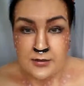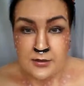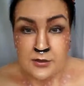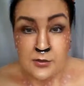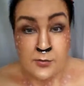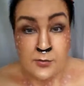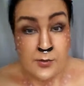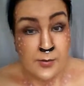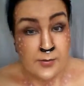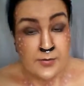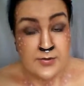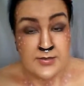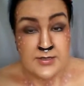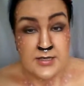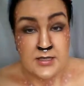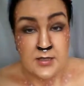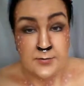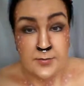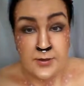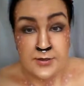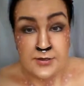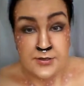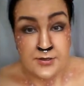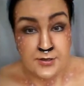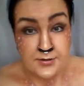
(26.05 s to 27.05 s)
You'll be able to see the
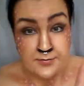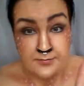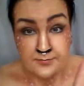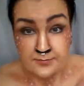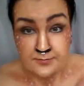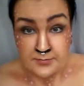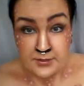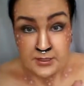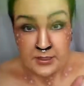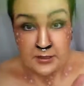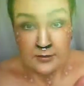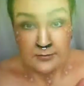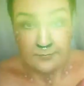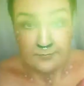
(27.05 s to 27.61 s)
picture here.